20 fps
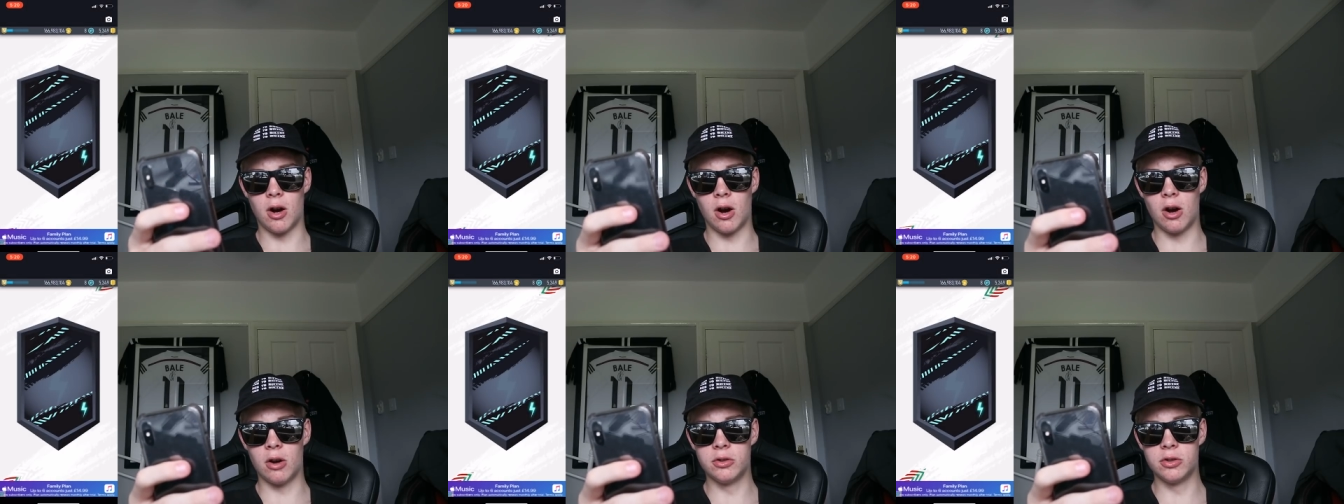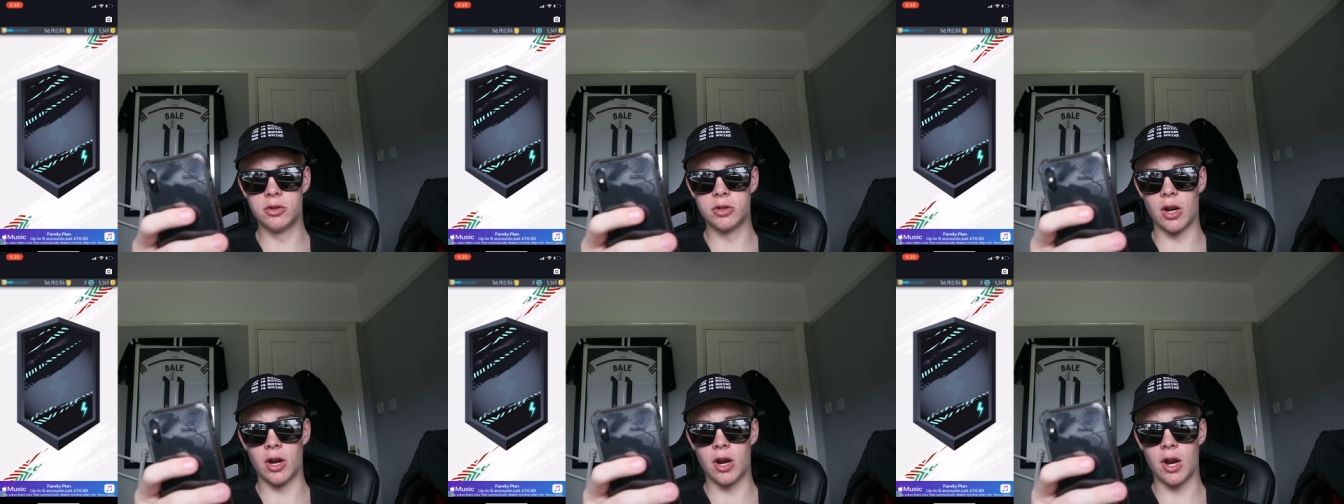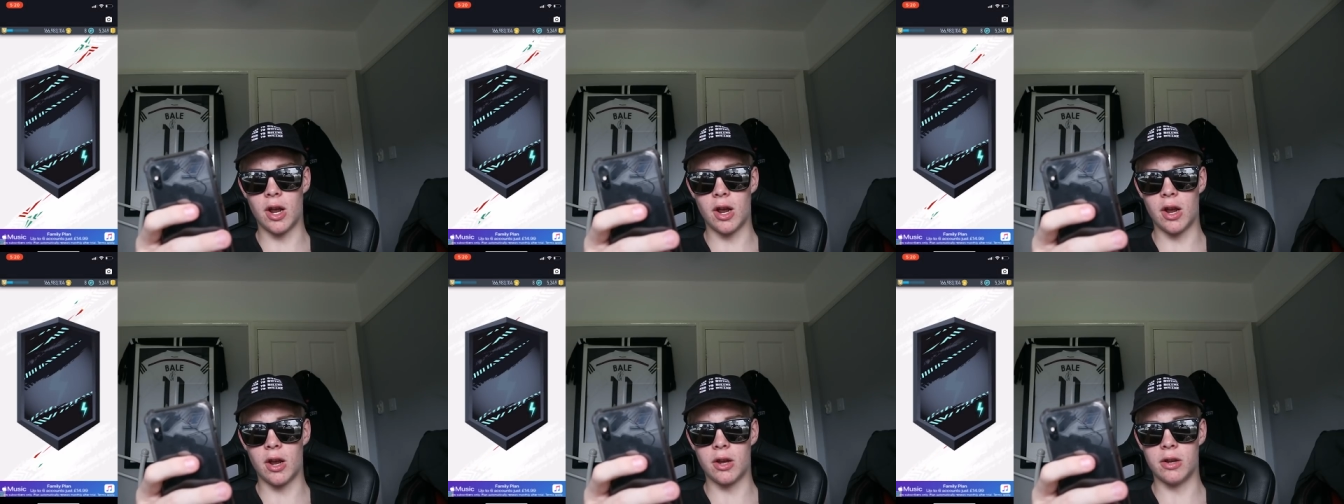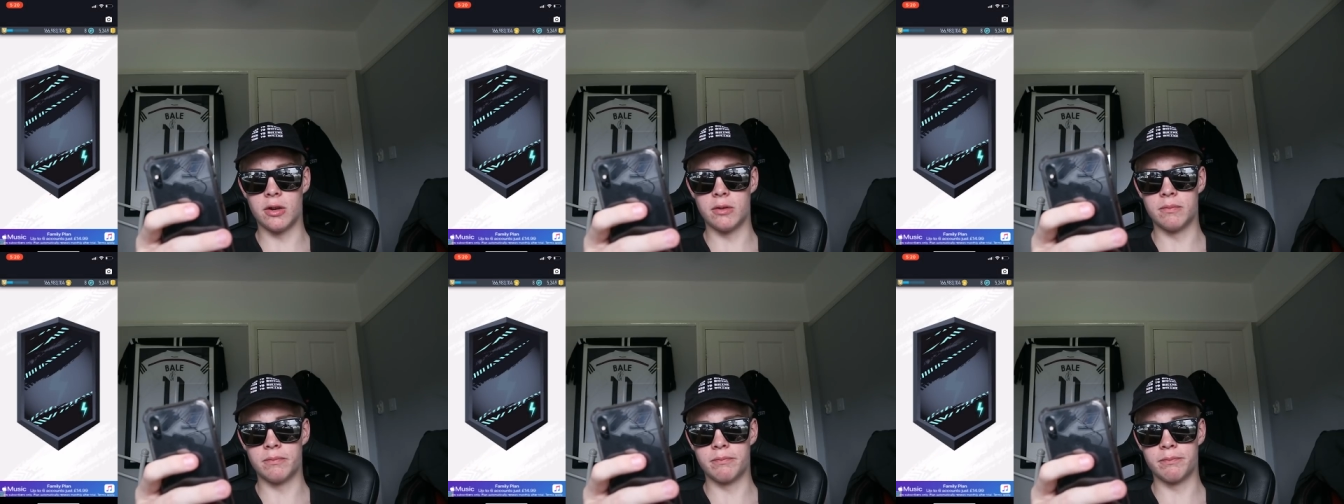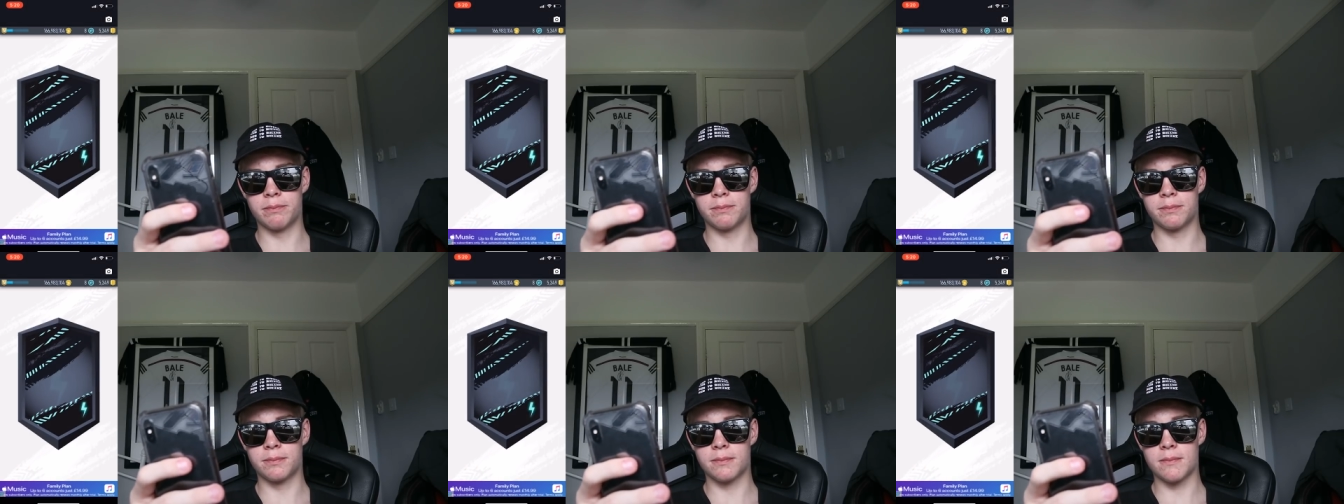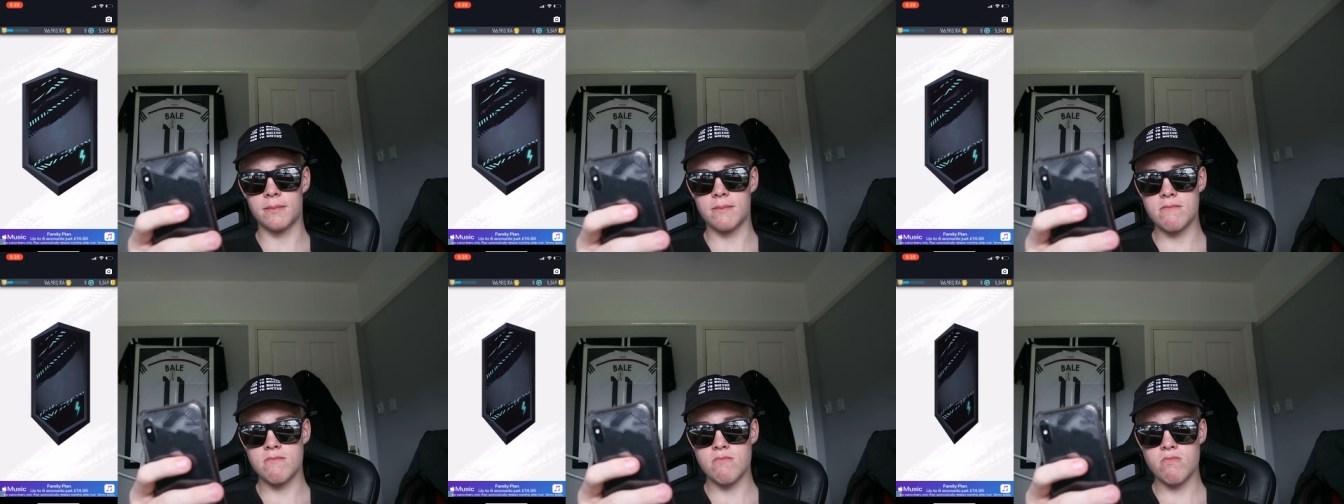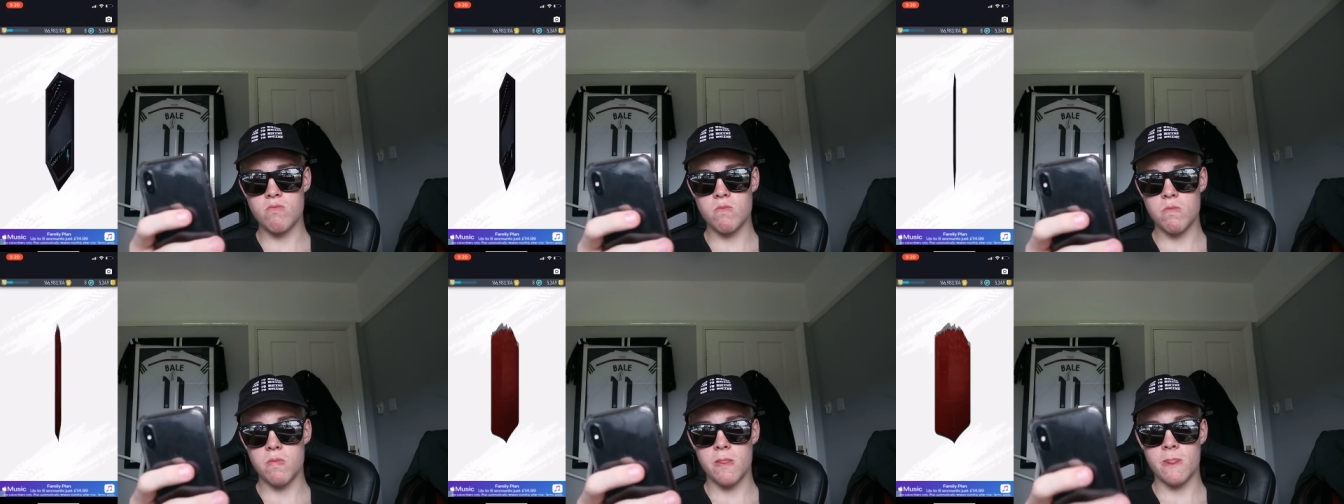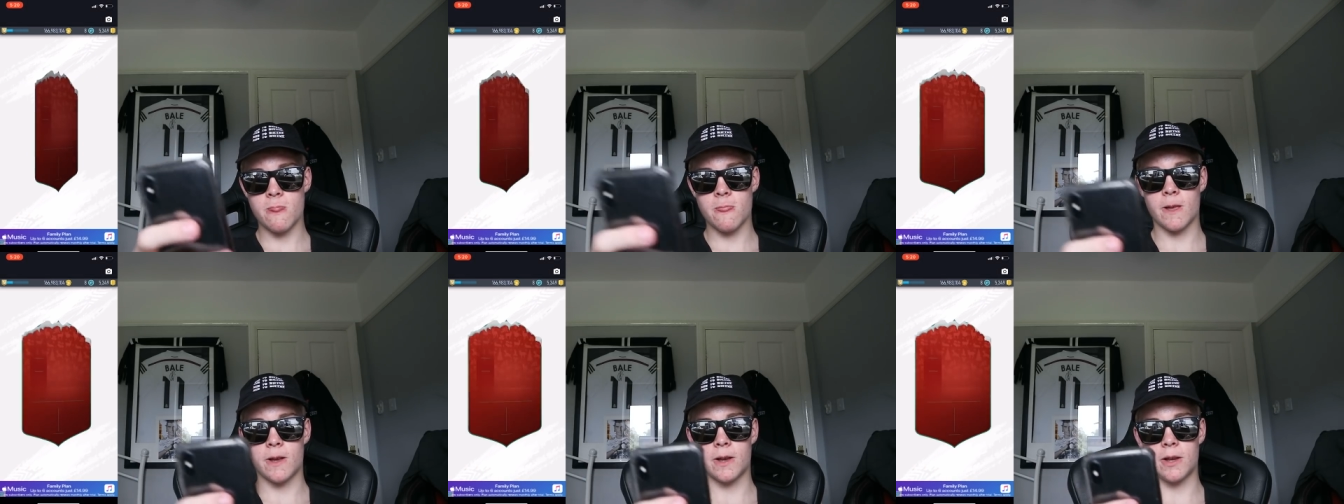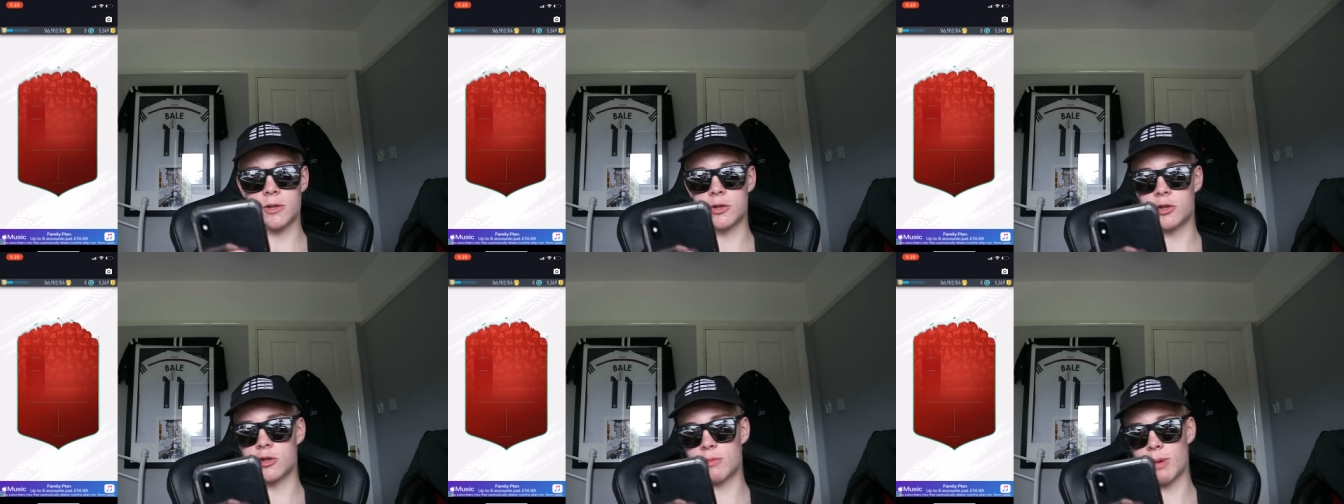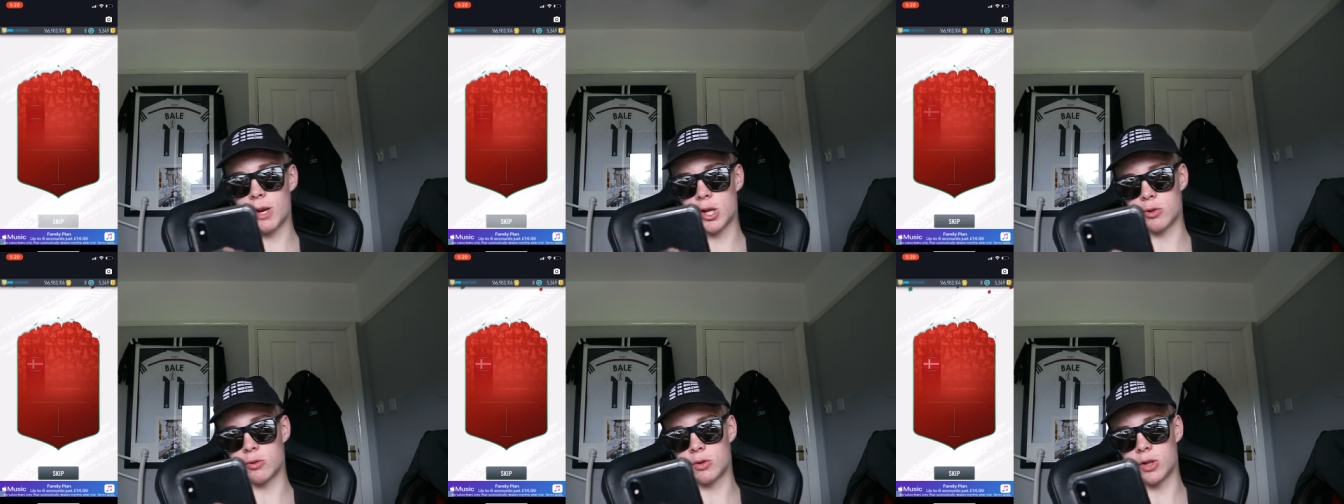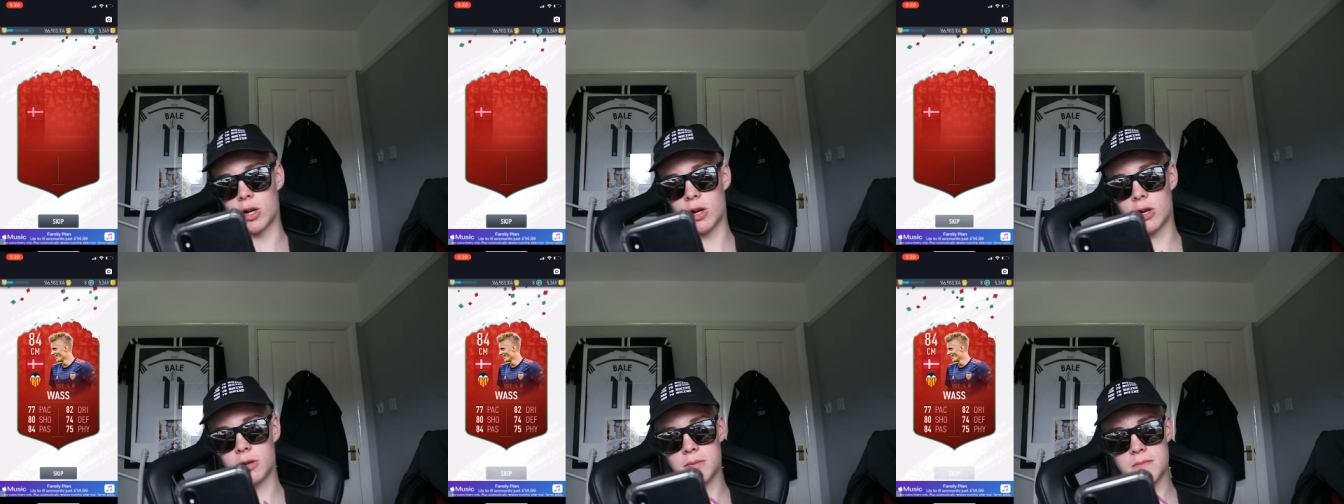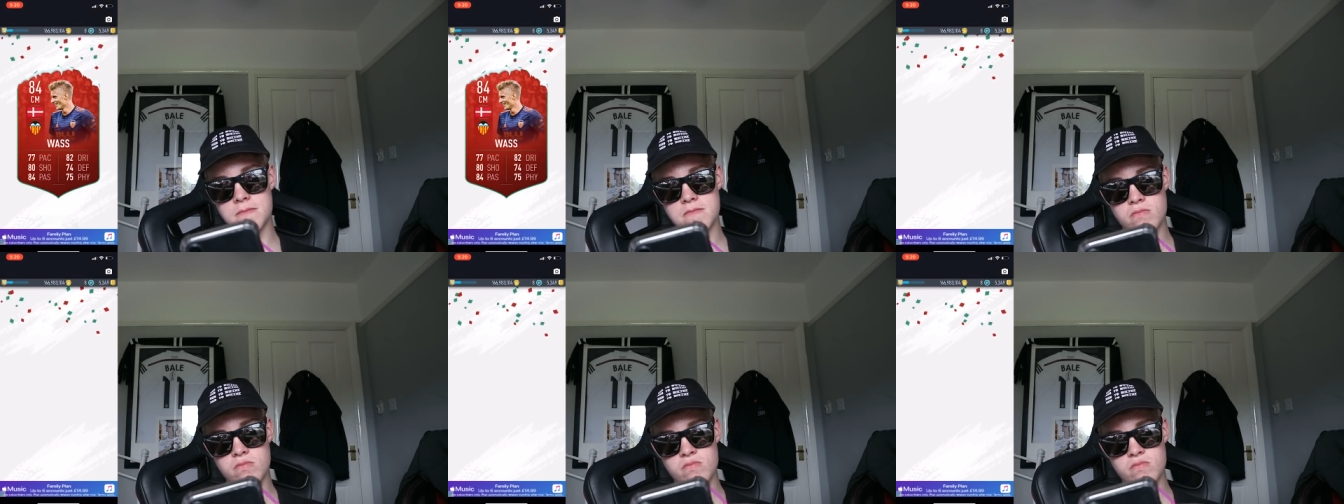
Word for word: Underlay! Okay, it's a special card.